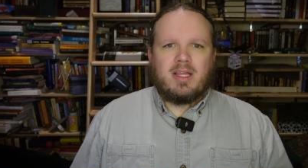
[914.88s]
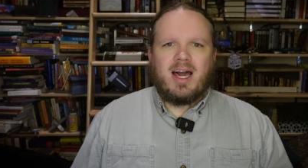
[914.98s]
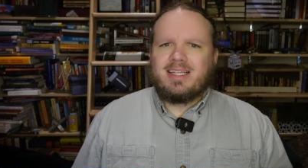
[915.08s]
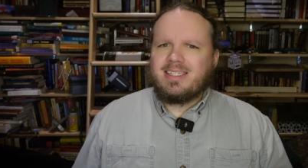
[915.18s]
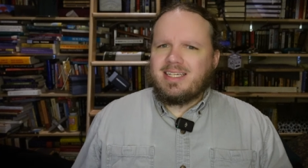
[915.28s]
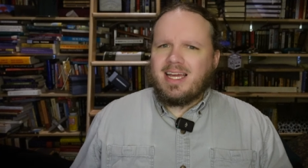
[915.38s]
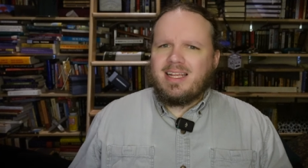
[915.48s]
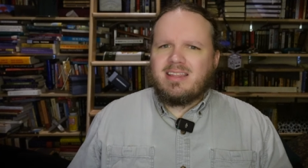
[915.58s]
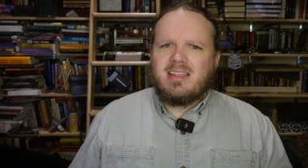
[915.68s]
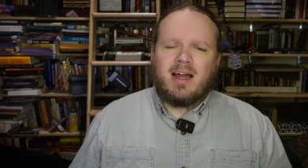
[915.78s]
I
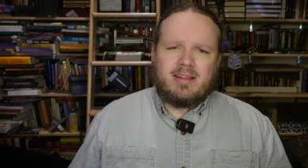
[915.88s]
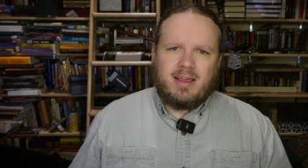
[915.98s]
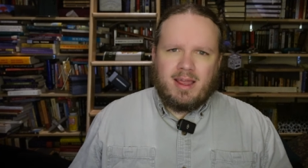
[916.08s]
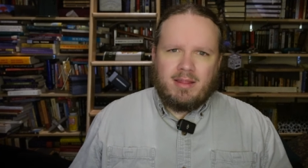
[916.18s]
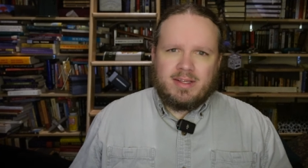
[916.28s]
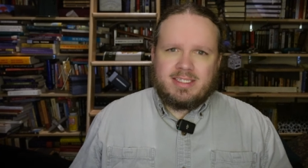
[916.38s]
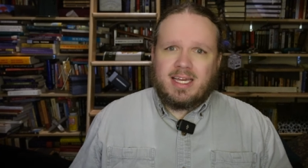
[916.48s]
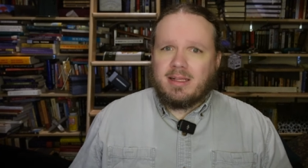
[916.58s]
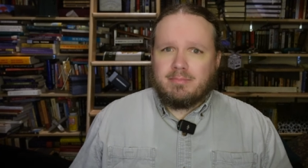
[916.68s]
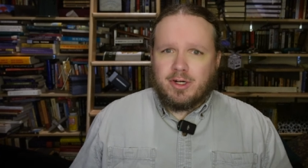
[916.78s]
decided not to add the
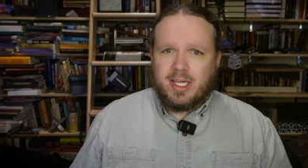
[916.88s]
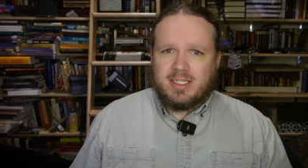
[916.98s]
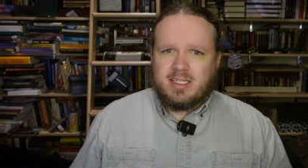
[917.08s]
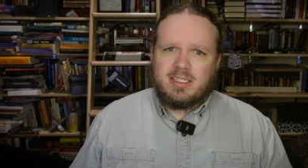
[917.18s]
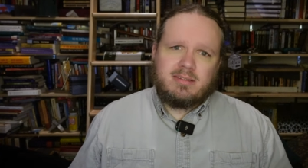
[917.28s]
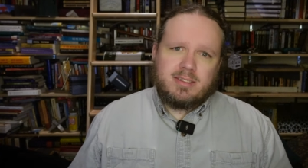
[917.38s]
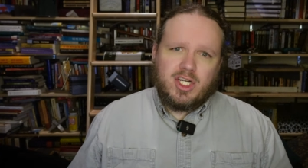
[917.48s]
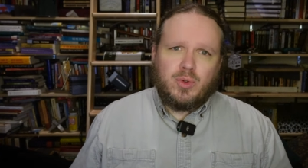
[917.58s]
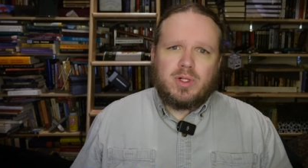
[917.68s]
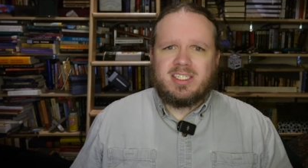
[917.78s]
second brace, as
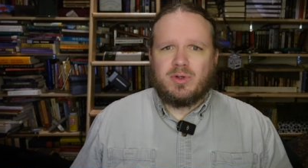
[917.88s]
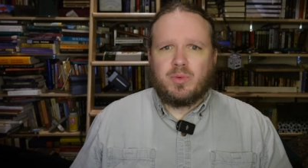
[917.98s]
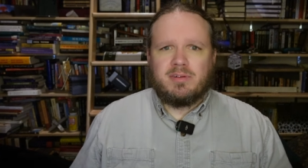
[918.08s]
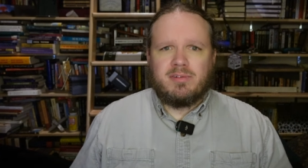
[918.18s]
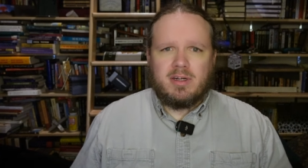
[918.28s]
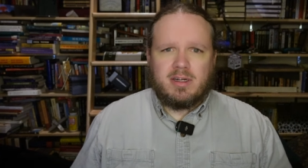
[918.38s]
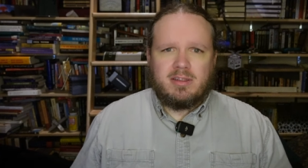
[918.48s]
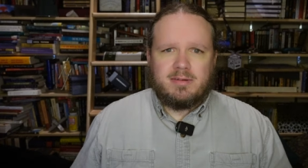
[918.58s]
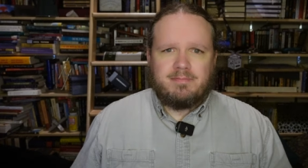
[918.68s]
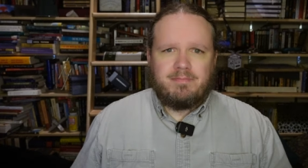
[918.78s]
cool as it would have
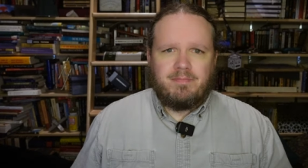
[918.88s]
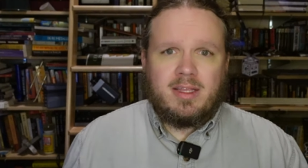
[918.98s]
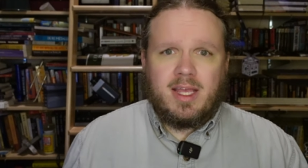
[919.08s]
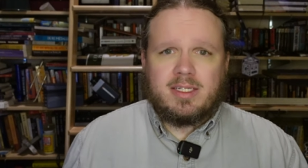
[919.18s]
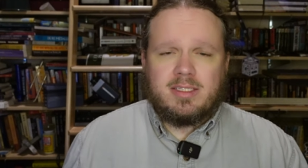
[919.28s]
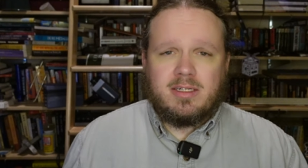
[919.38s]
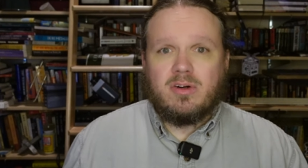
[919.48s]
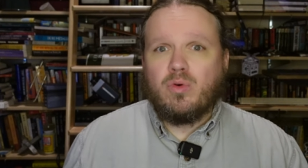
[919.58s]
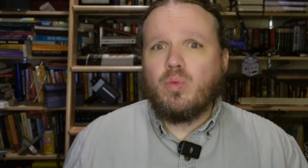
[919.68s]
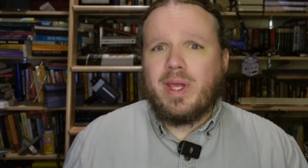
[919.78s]
looked. Next,
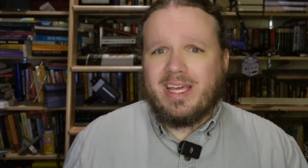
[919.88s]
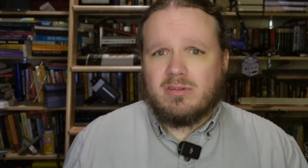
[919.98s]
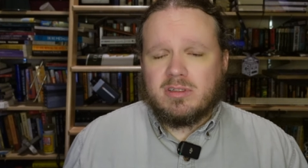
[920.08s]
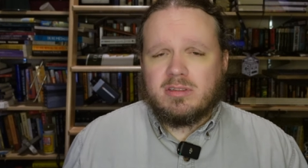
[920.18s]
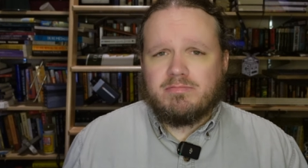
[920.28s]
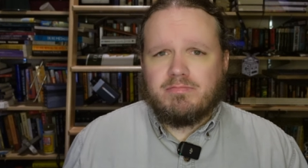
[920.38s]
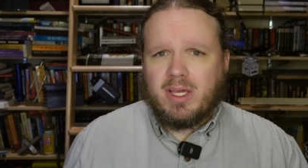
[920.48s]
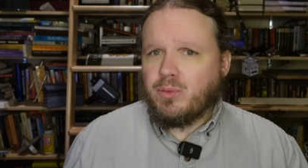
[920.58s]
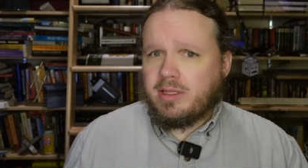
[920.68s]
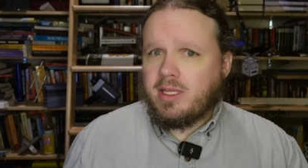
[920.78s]
wheels.
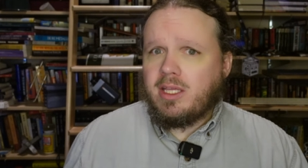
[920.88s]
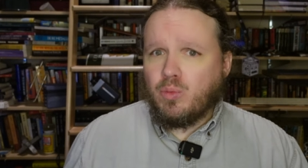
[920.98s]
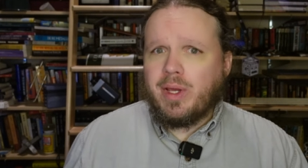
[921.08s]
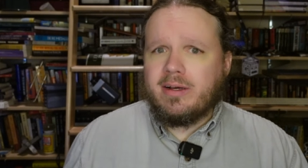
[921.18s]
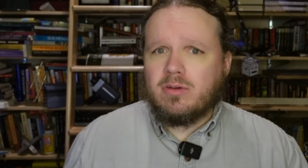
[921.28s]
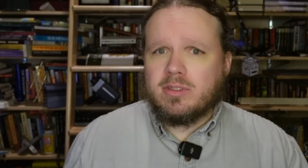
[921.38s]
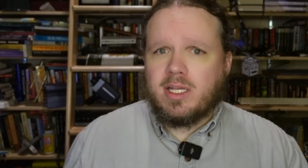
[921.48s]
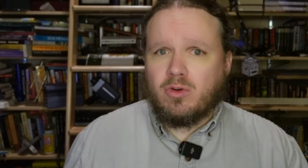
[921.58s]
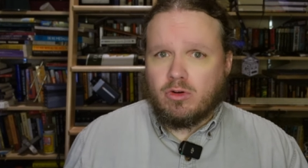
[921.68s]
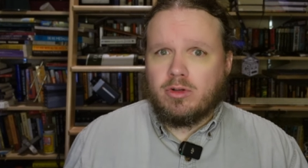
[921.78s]
It would need wheels
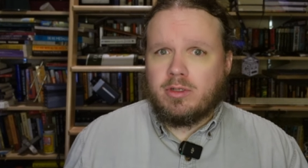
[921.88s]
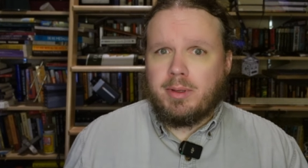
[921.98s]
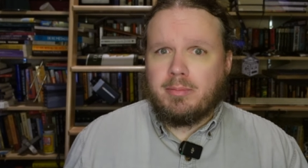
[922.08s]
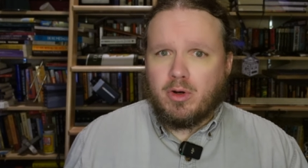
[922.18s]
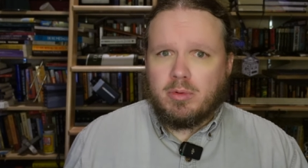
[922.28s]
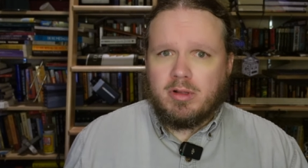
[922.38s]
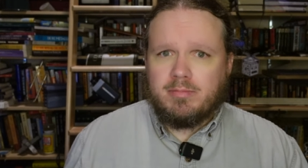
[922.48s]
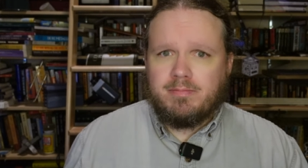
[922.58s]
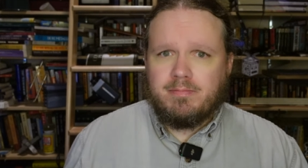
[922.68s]
in order to be mobile.